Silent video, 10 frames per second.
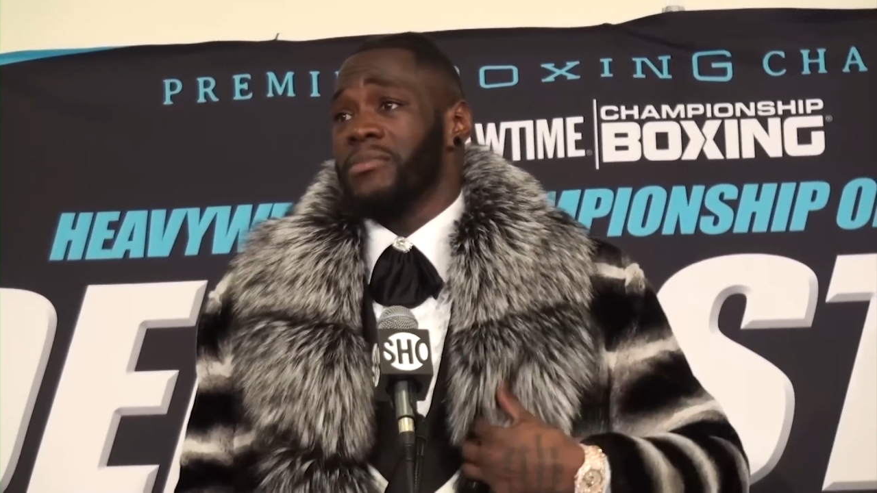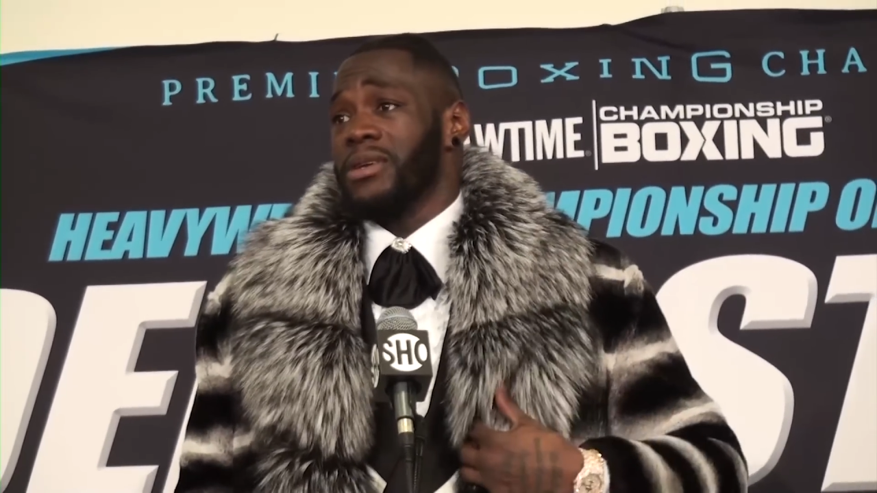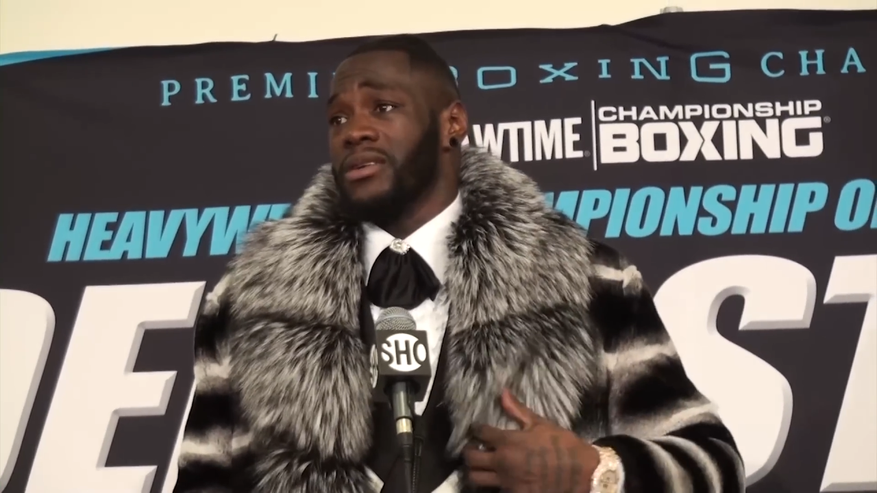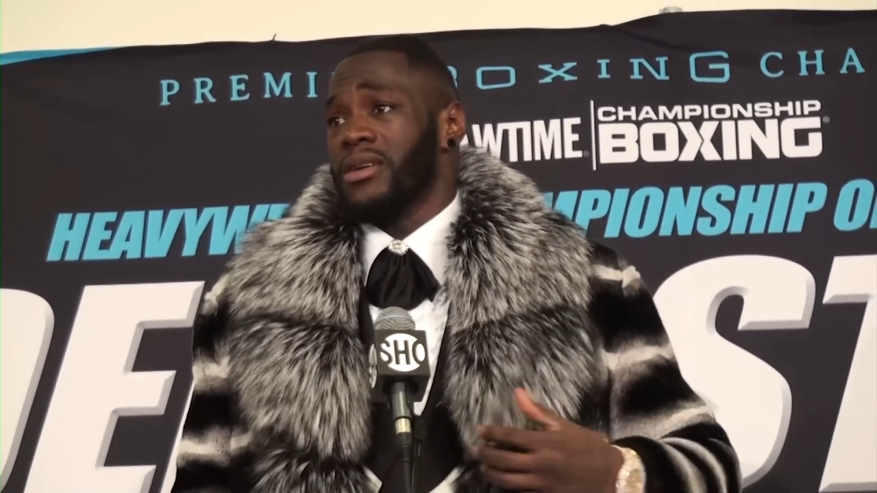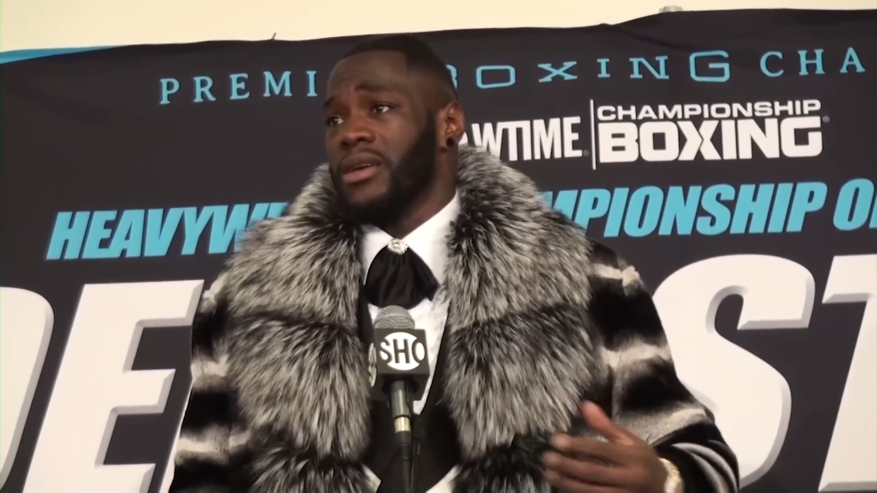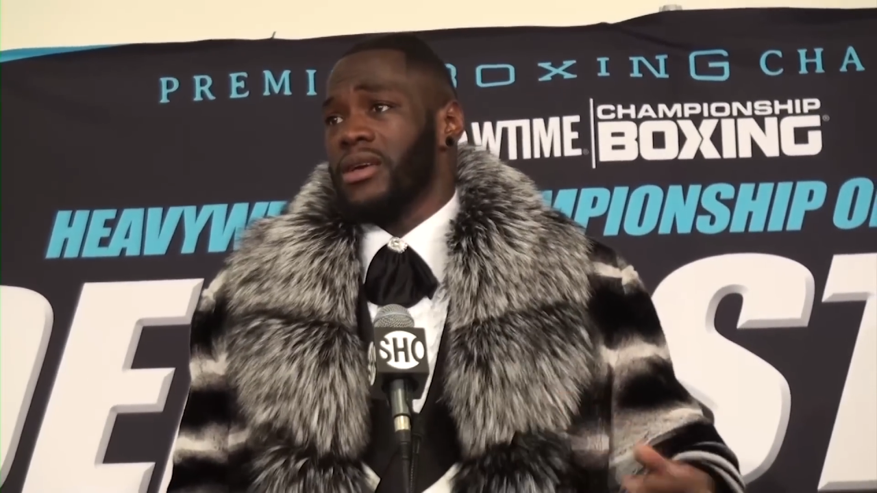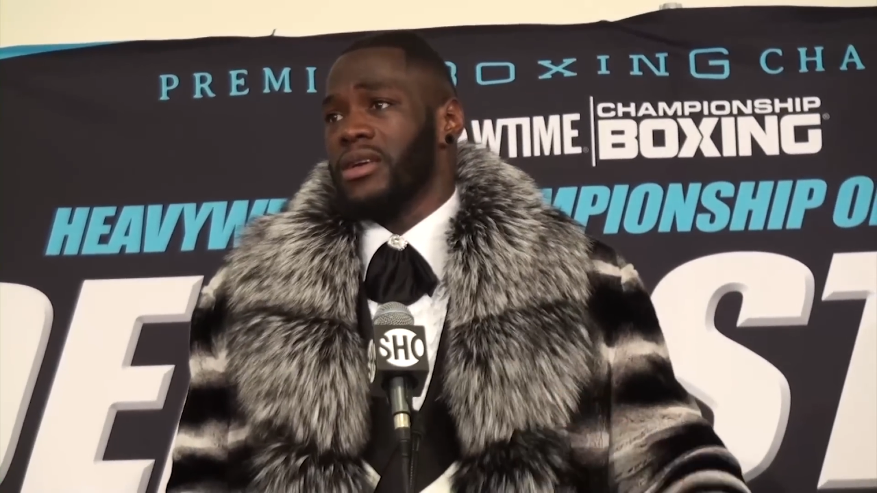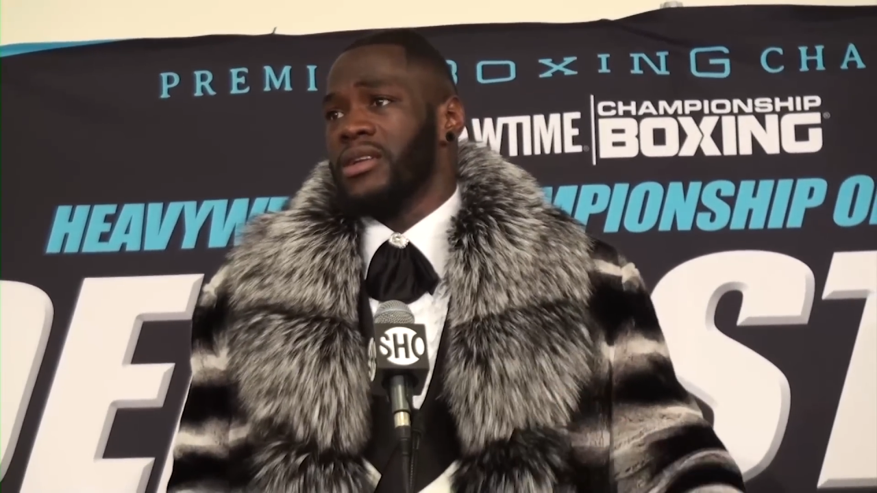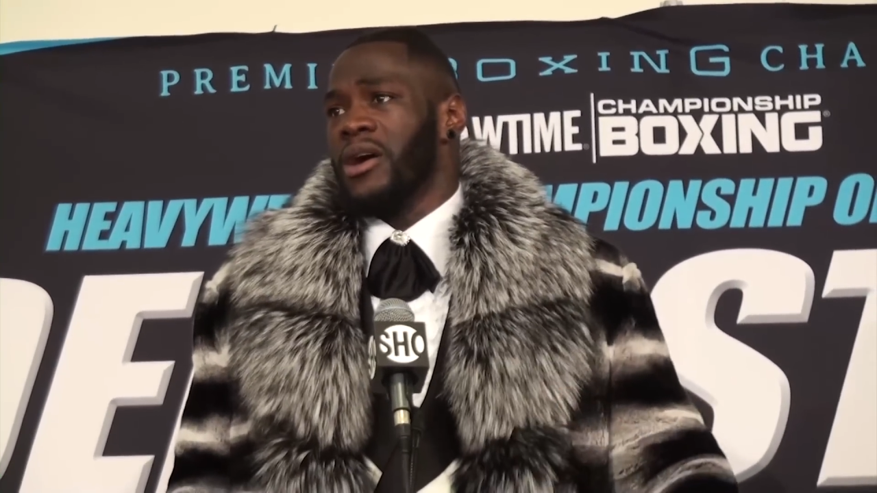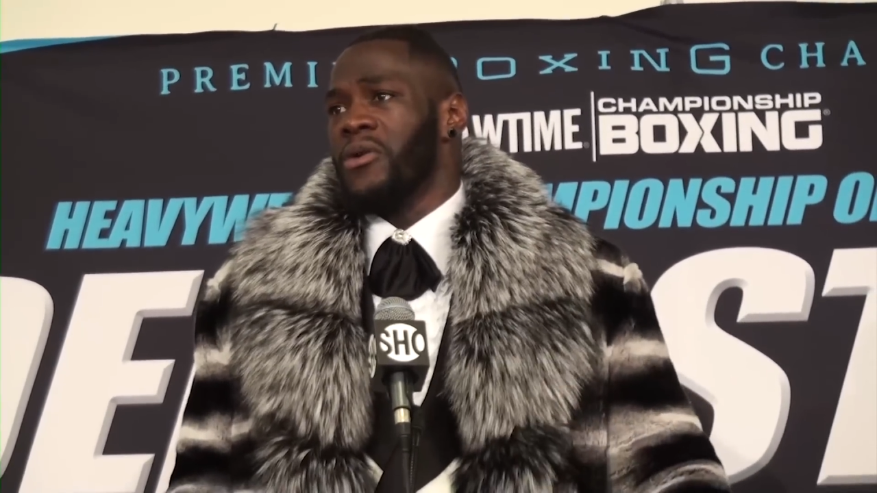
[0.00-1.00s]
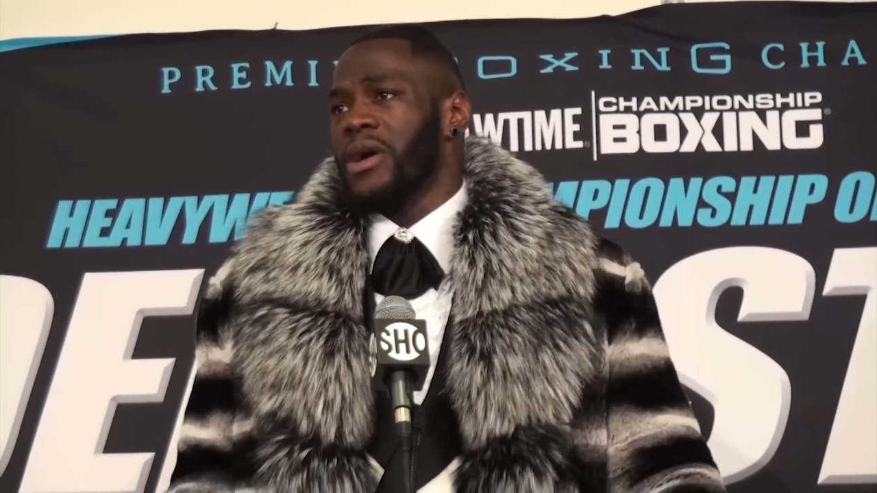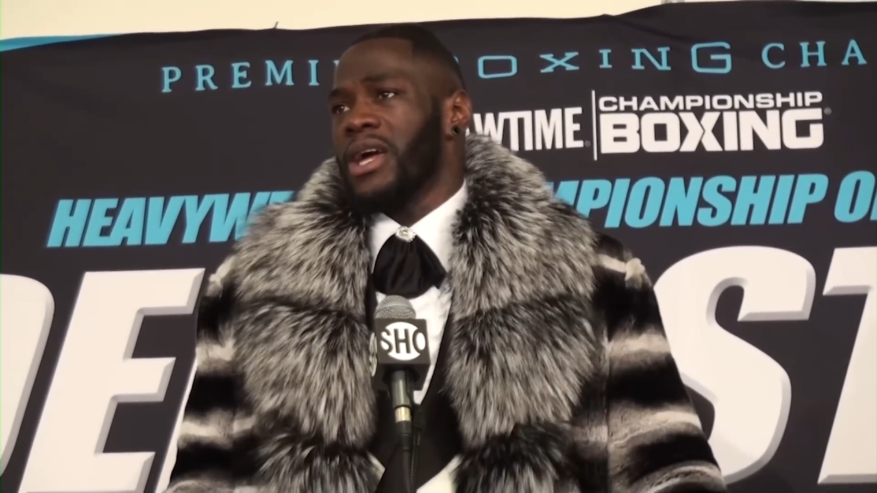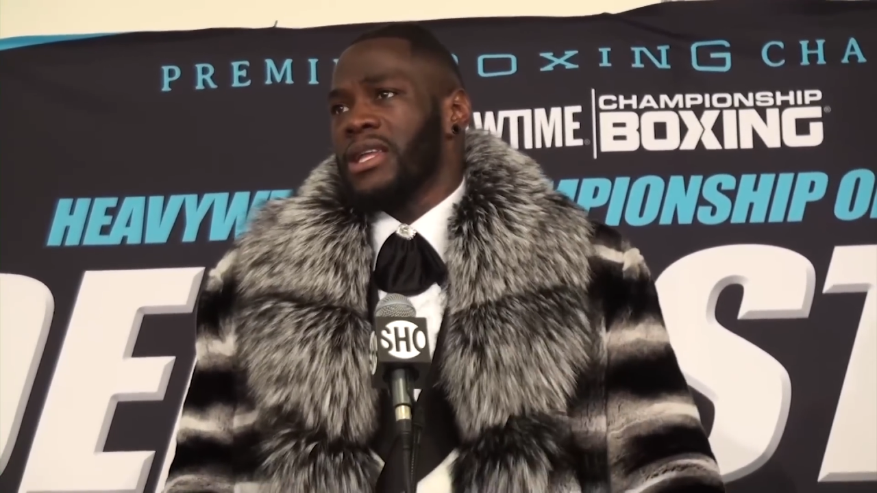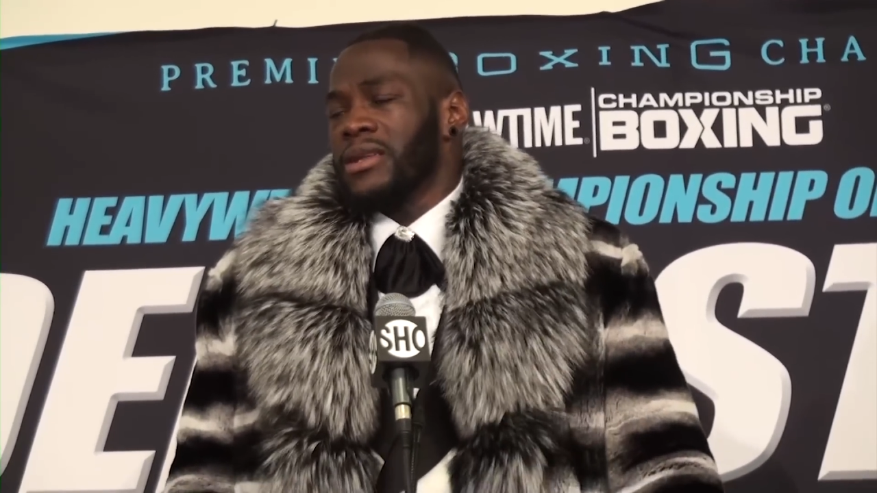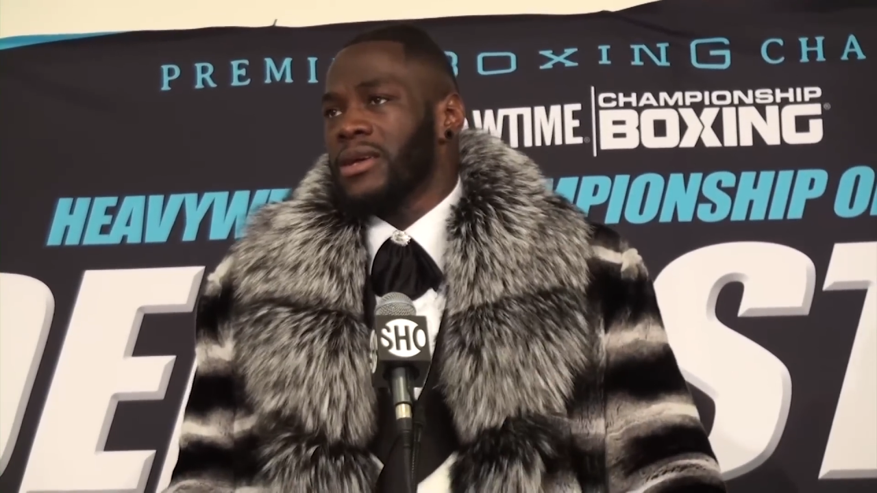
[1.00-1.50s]
me, you know,
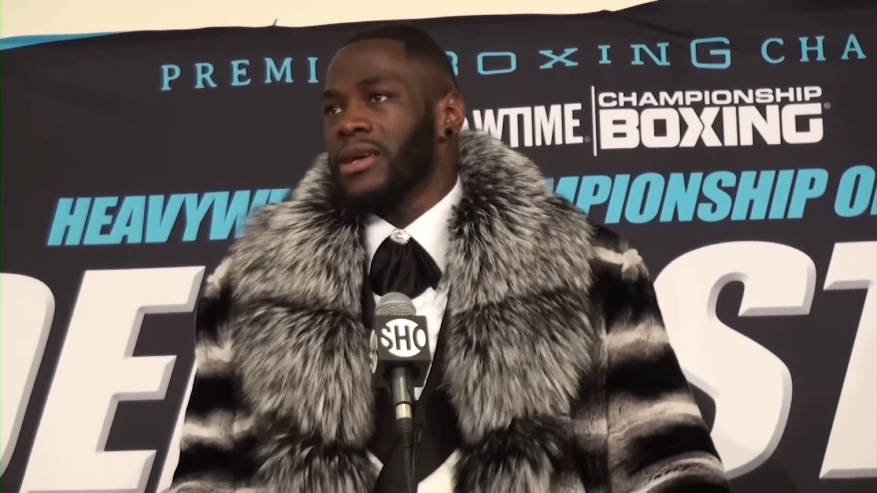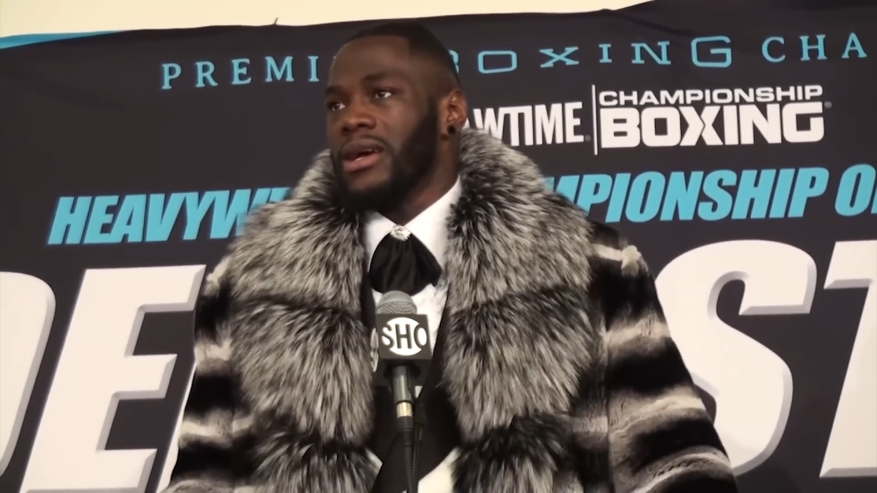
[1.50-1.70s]
and